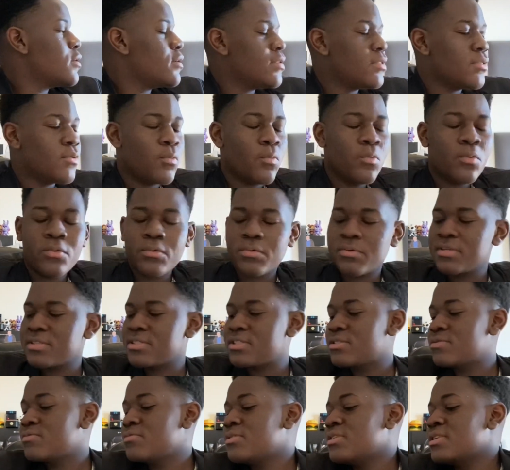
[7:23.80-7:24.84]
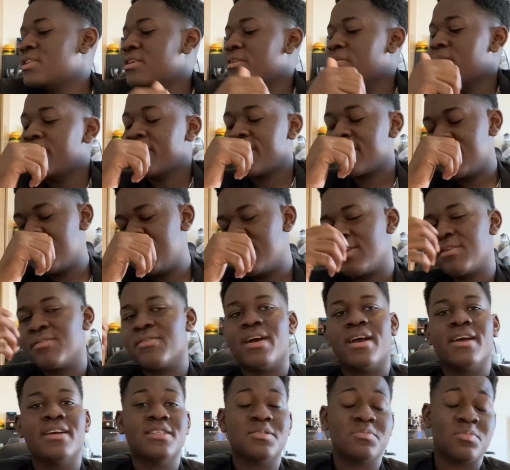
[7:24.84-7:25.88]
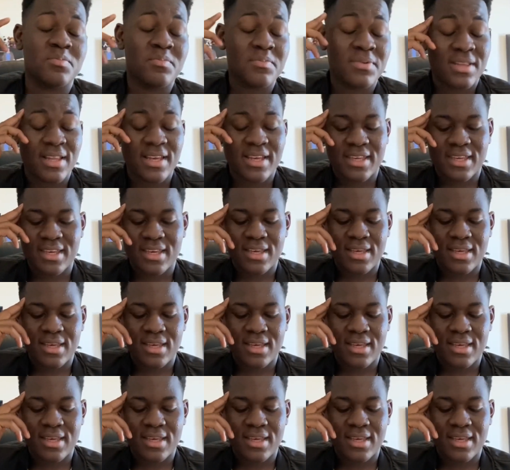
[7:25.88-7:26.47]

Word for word: The world is really big and cries. But like,